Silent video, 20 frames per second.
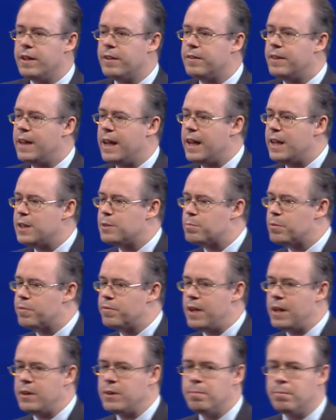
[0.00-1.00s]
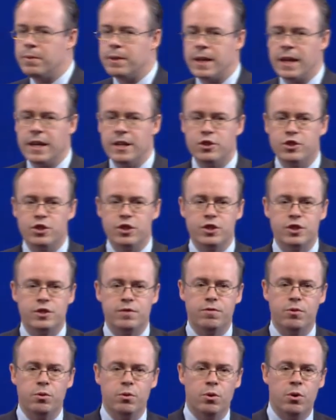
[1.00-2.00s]
That has profound implications
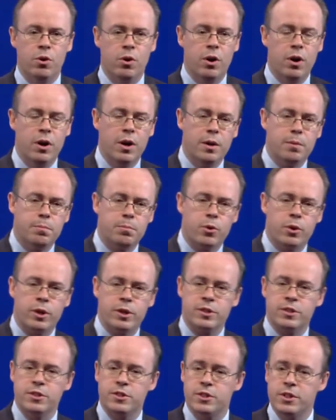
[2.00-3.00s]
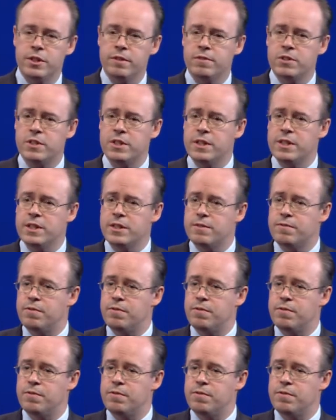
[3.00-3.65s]
for products and services,